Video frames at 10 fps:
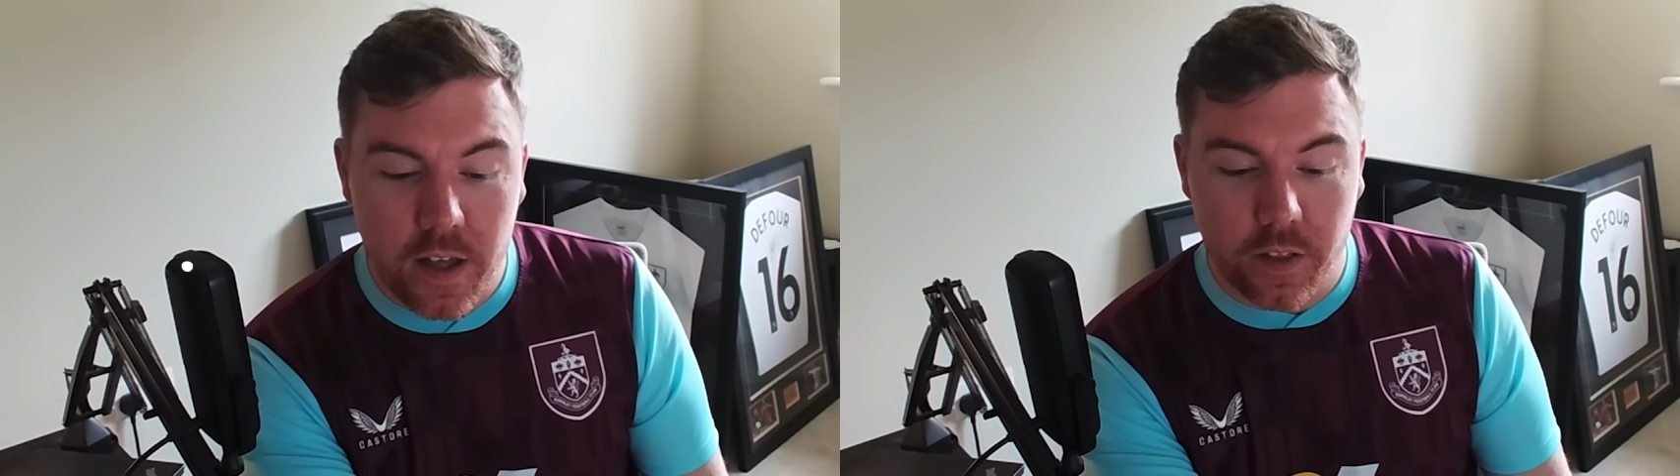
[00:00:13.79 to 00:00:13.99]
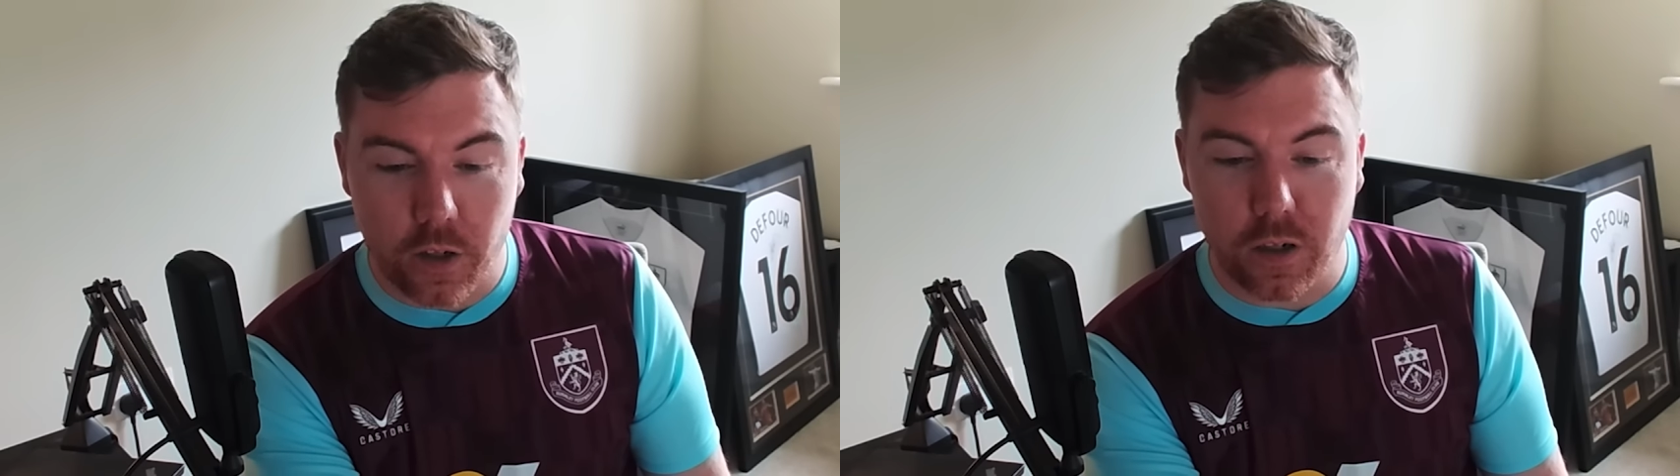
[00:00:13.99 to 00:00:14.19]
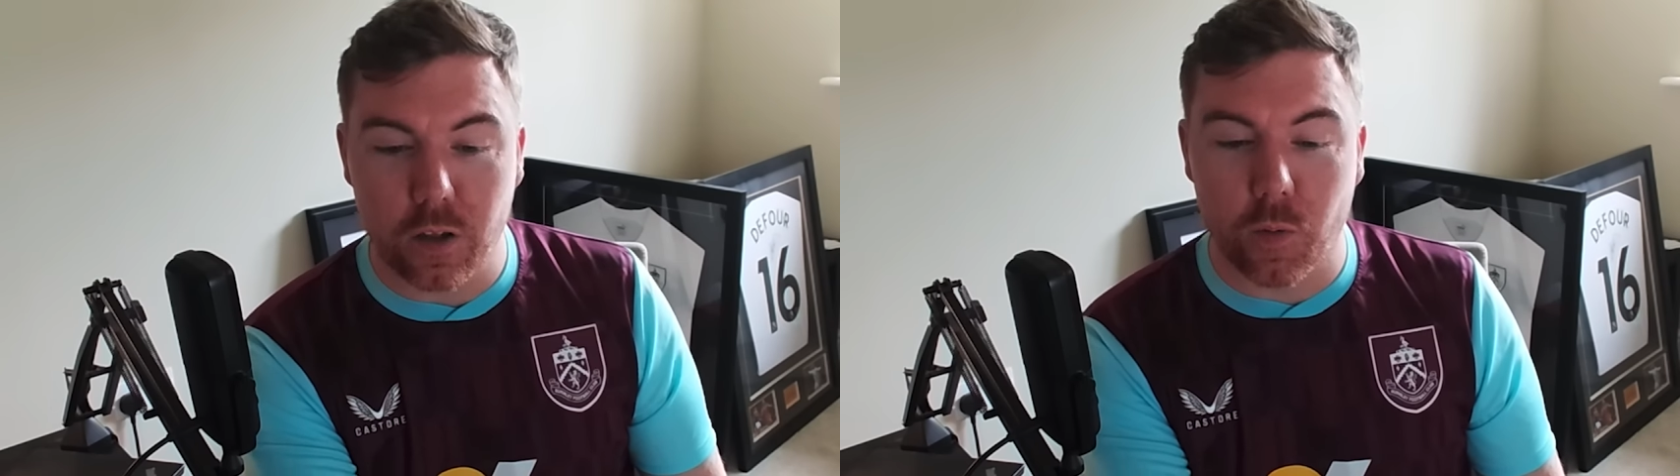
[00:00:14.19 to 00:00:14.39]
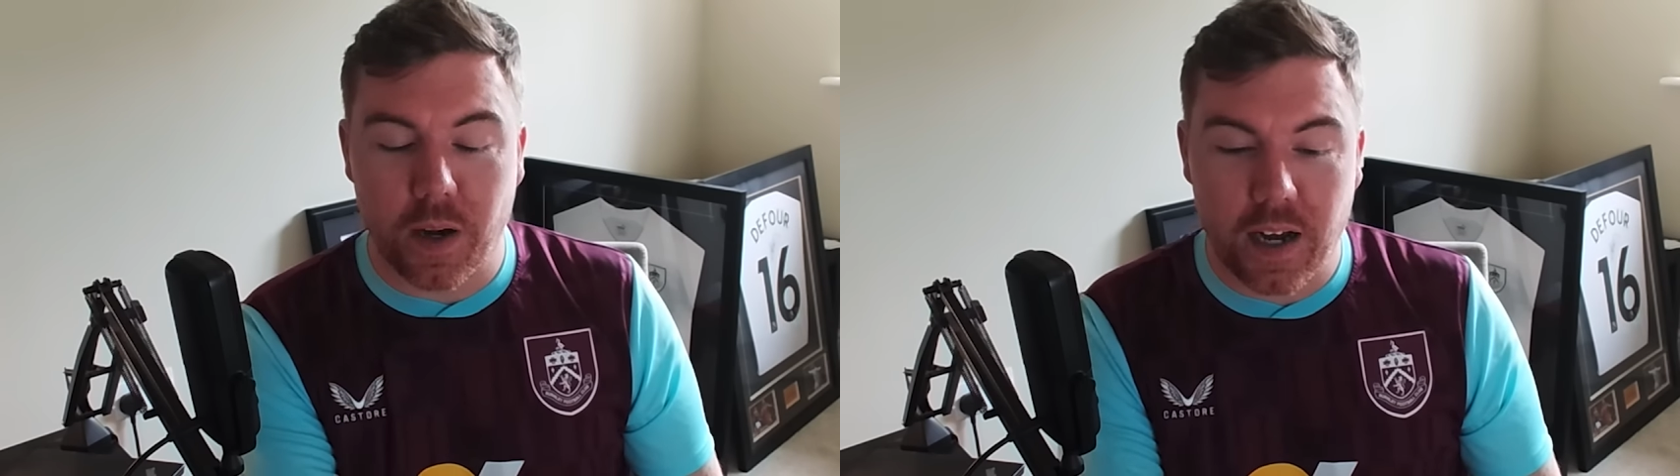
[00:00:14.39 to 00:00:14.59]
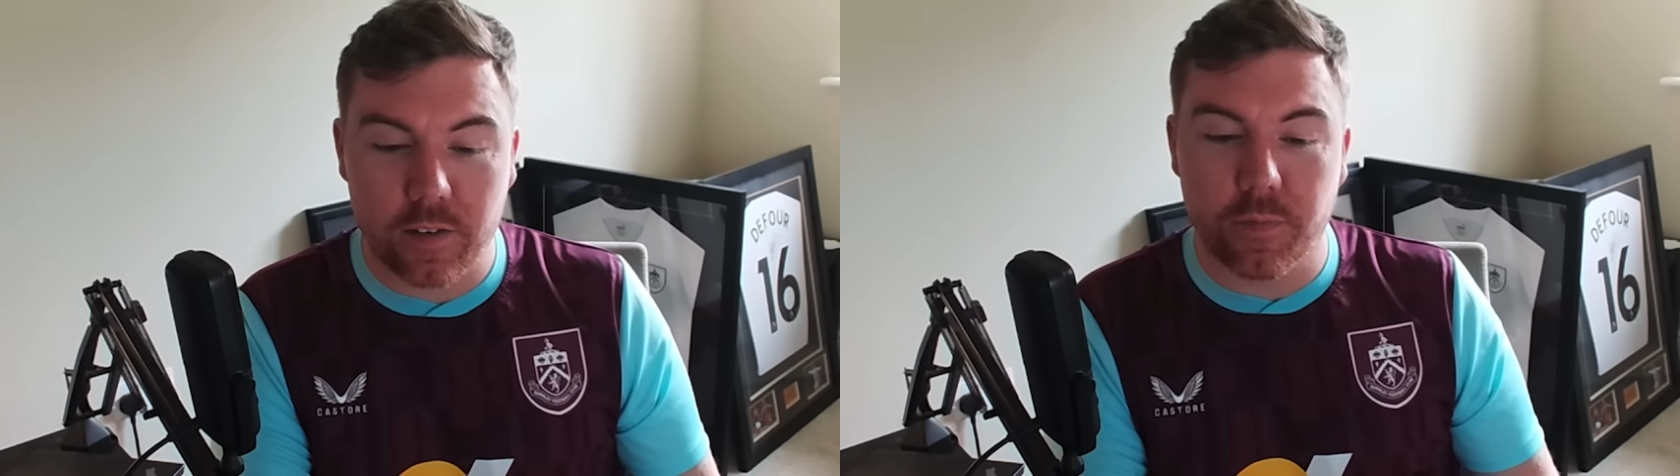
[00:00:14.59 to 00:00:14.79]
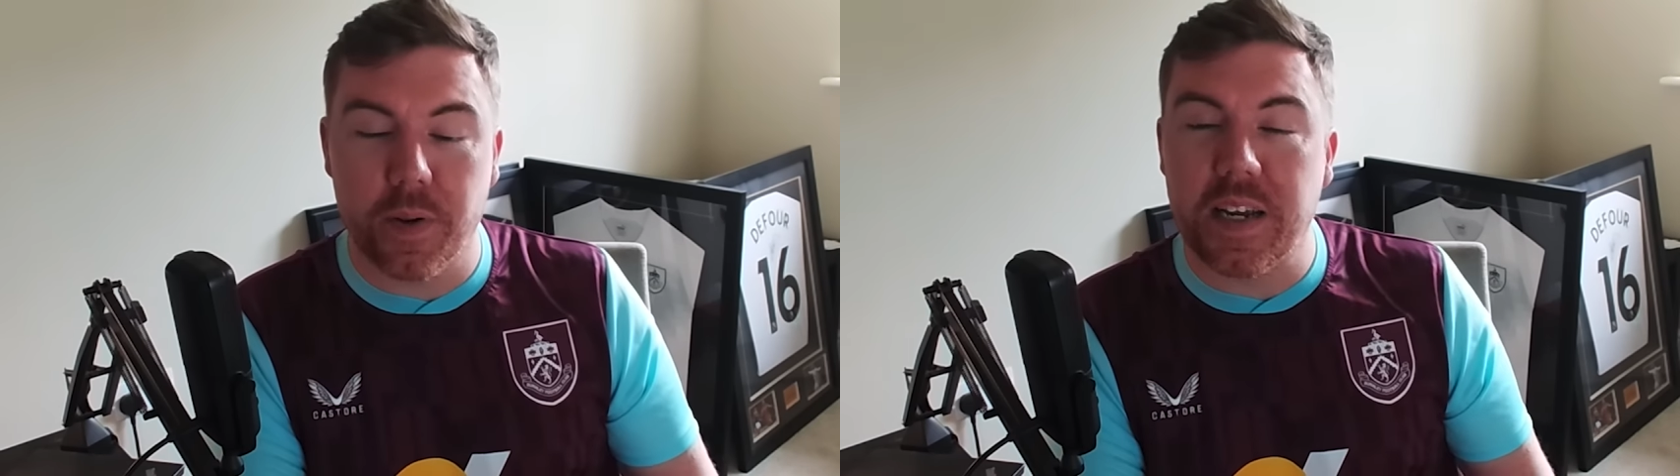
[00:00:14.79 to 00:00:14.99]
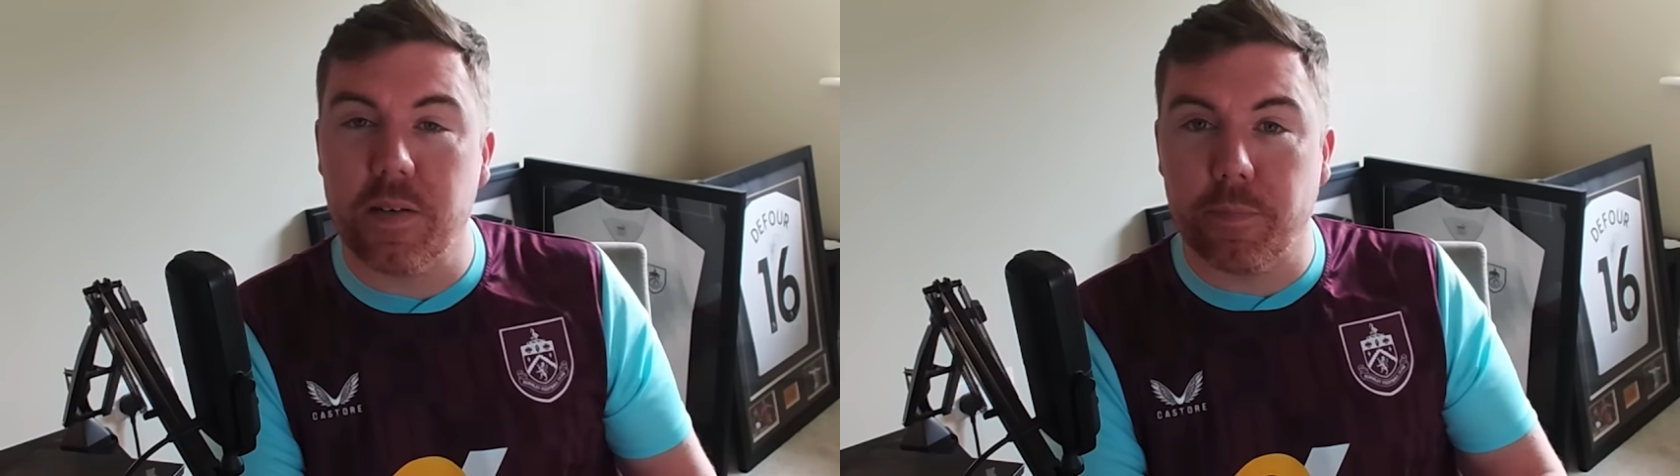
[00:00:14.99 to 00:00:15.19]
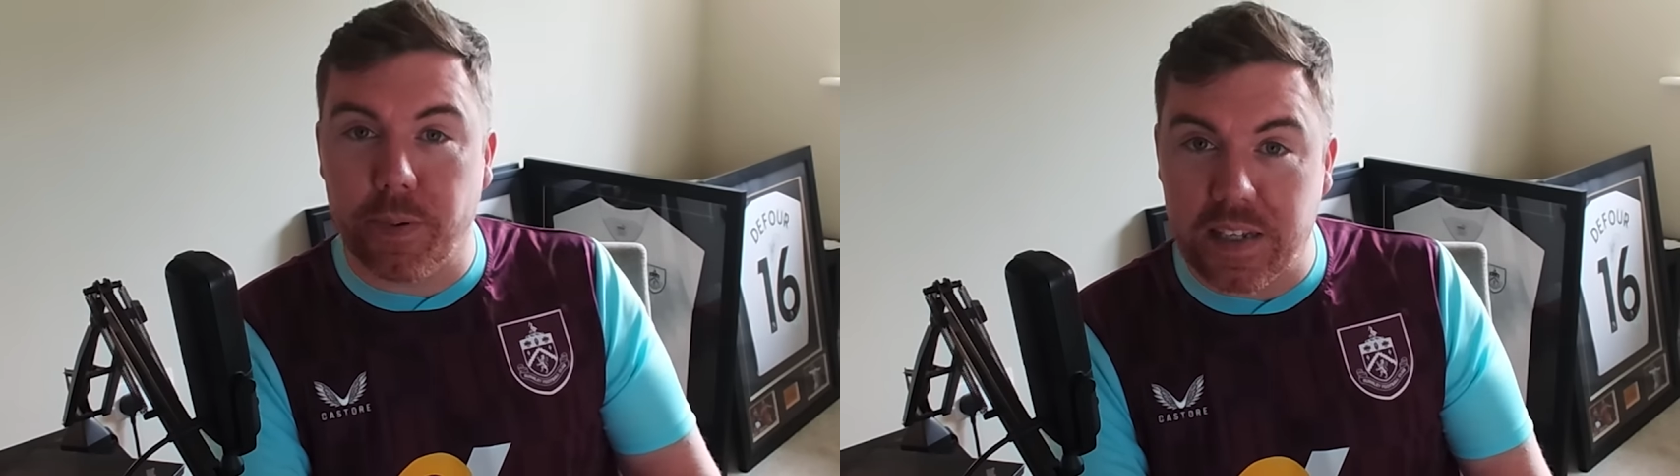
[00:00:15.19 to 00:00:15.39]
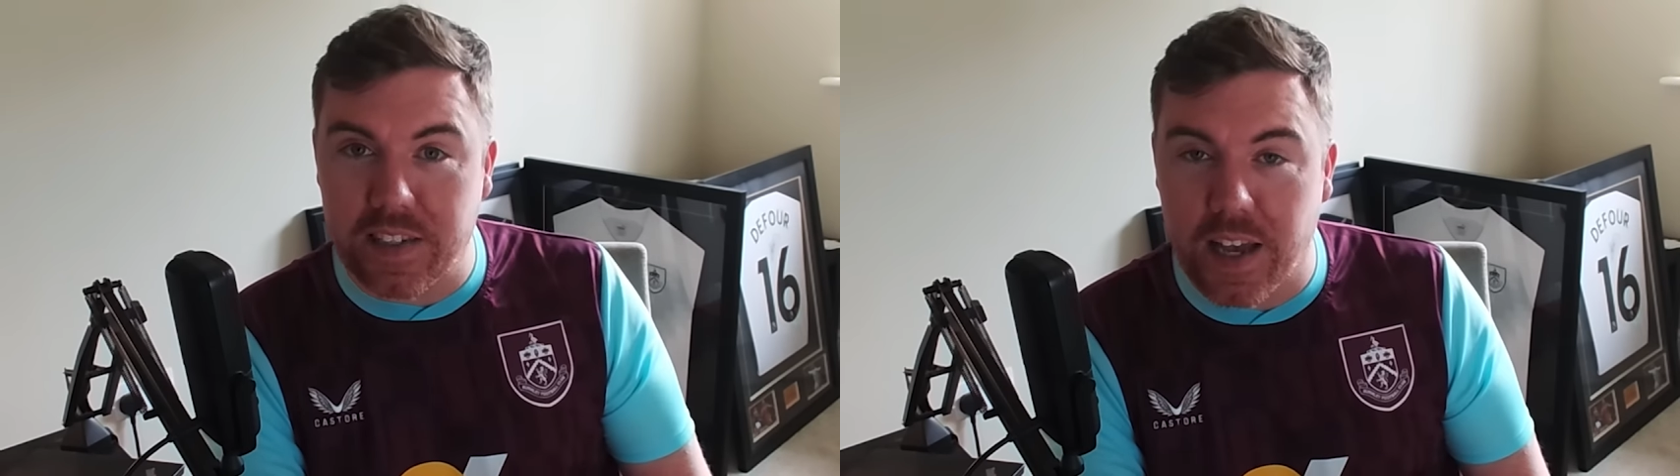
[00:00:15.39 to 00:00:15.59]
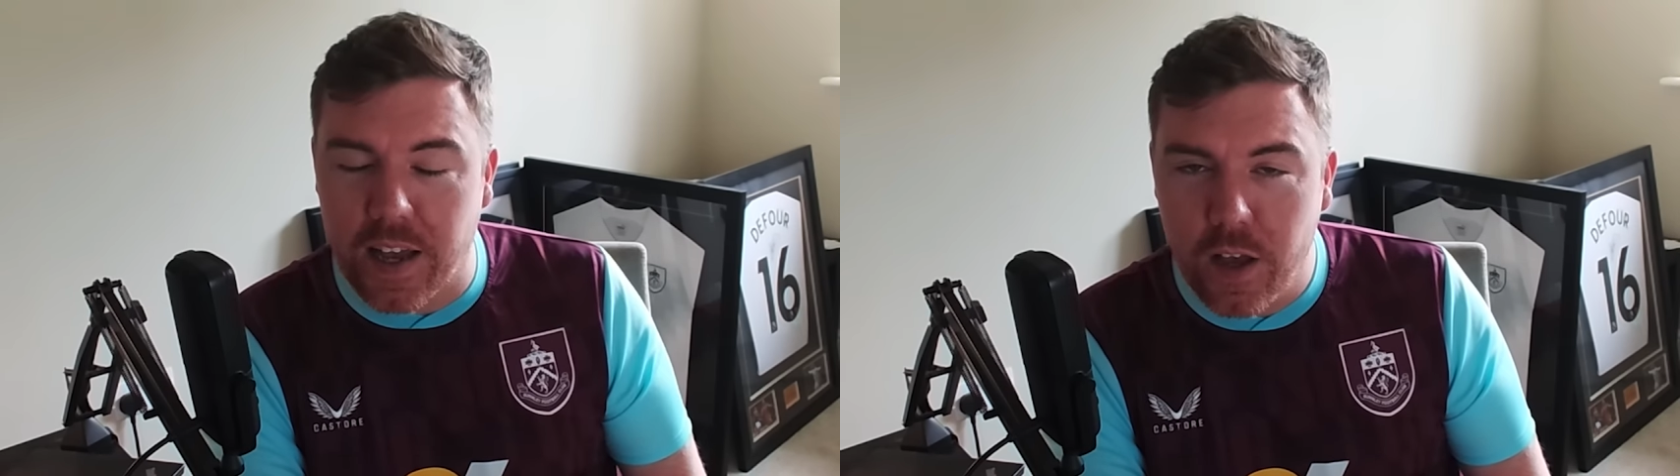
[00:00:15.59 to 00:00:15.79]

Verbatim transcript: The club have been busy